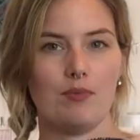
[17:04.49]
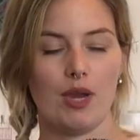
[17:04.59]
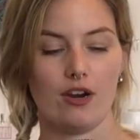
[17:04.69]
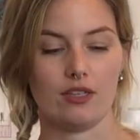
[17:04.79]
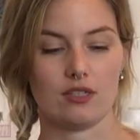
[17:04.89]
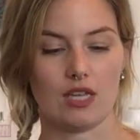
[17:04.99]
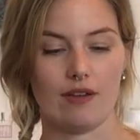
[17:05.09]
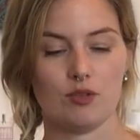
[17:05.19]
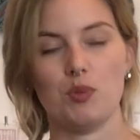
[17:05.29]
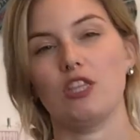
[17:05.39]
my parents
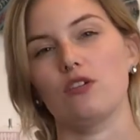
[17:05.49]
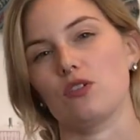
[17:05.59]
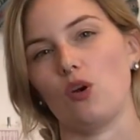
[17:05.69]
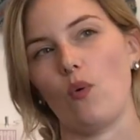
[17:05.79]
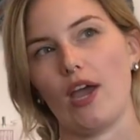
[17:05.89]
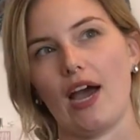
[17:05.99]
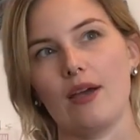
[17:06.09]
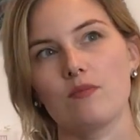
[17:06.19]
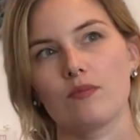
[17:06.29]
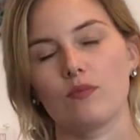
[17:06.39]
left, but there's no way.
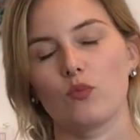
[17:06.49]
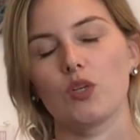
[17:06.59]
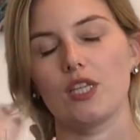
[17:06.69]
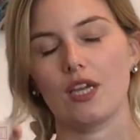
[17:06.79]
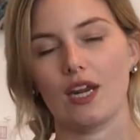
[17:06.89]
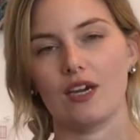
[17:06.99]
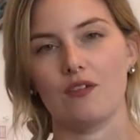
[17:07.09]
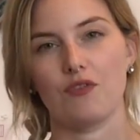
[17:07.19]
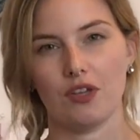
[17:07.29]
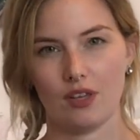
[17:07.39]
I'm really getting a
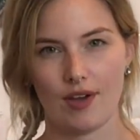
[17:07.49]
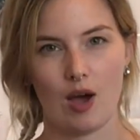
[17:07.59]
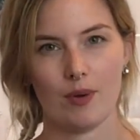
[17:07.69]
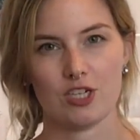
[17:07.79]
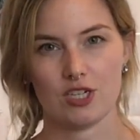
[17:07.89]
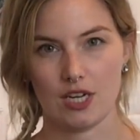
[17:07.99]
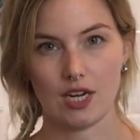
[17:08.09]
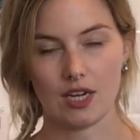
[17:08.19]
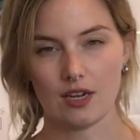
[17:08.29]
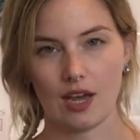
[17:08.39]
feel of how much
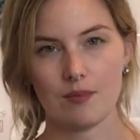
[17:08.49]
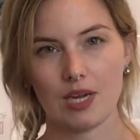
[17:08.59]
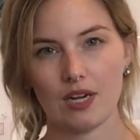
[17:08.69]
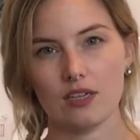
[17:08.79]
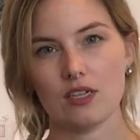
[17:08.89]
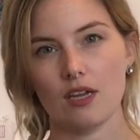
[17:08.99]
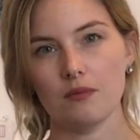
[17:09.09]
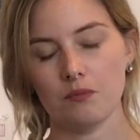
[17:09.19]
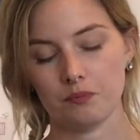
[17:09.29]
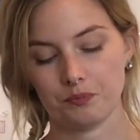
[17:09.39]
knitting I'm getting
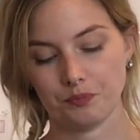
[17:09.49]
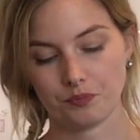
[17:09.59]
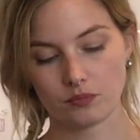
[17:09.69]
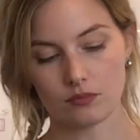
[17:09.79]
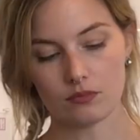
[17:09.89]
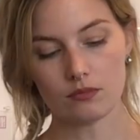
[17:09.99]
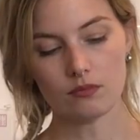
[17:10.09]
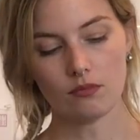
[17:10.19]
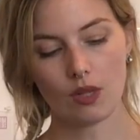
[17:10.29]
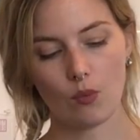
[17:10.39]
done
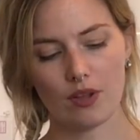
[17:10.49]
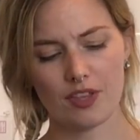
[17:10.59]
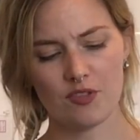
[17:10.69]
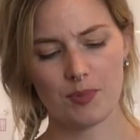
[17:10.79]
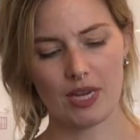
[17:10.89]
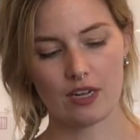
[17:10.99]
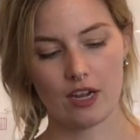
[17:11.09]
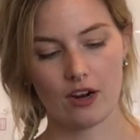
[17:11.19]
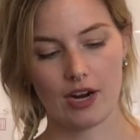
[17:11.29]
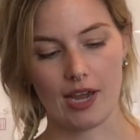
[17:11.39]
while they've been
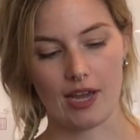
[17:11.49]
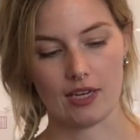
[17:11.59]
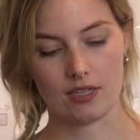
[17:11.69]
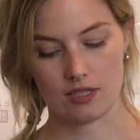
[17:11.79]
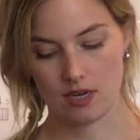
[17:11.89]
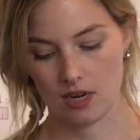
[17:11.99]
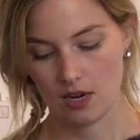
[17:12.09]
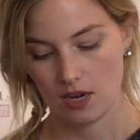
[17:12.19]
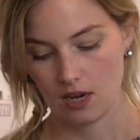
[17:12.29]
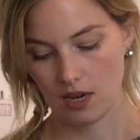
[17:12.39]
here, and
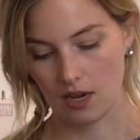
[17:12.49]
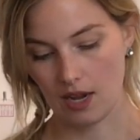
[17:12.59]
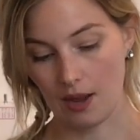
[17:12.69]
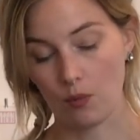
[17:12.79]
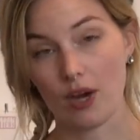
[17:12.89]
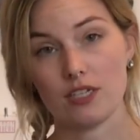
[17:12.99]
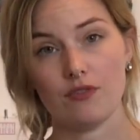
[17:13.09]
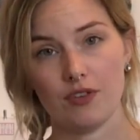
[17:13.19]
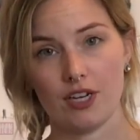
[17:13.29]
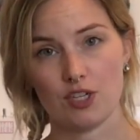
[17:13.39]
I want to
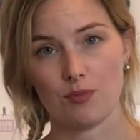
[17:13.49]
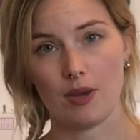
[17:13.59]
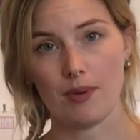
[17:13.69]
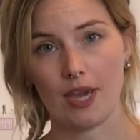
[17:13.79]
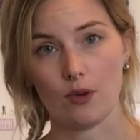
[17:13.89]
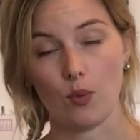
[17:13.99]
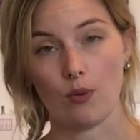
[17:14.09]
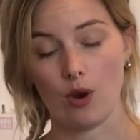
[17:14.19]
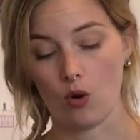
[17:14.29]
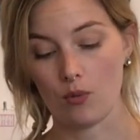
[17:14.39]
finish my
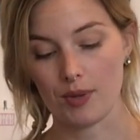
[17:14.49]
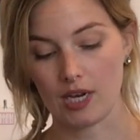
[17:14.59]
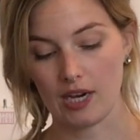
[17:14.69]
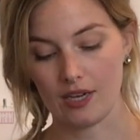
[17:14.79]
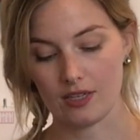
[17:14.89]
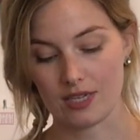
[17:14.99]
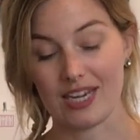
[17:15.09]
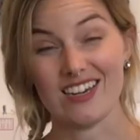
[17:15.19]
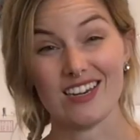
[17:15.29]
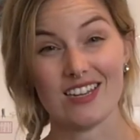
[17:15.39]
Penguono because I
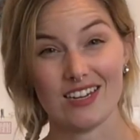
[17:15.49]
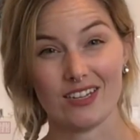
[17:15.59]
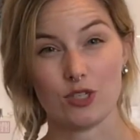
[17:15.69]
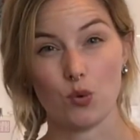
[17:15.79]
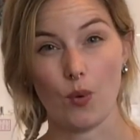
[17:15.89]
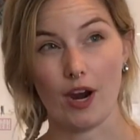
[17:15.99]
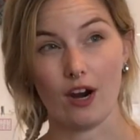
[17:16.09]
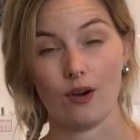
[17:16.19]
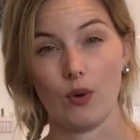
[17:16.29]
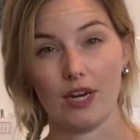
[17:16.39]
need it to
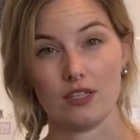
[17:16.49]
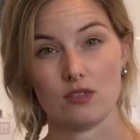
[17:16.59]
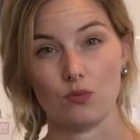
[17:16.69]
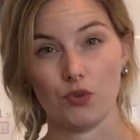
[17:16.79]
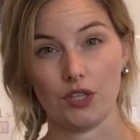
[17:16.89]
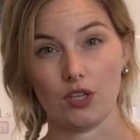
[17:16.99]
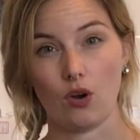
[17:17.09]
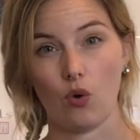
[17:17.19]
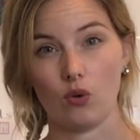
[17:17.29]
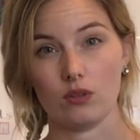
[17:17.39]
wear when it's really
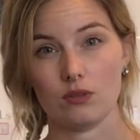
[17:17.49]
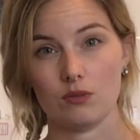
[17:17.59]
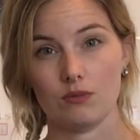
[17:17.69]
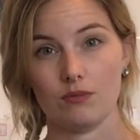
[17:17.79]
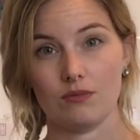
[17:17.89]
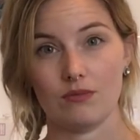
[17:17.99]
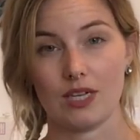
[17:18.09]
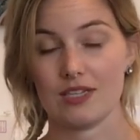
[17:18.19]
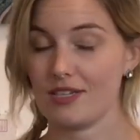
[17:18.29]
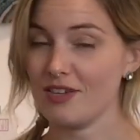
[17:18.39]
cold.
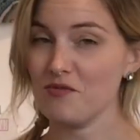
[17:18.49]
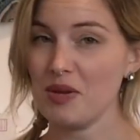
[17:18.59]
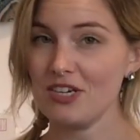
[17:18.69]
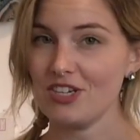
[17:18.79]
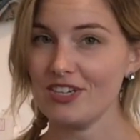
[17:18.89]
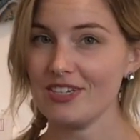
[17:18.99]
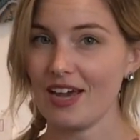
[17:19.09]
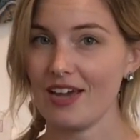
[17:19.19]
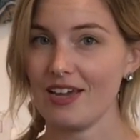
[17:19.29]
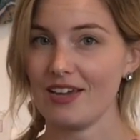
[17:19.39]
Because as I've mentioned,
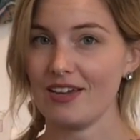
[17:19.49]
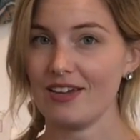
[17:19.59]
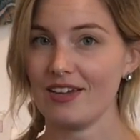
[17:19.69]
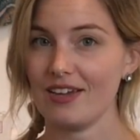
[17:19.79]
I'm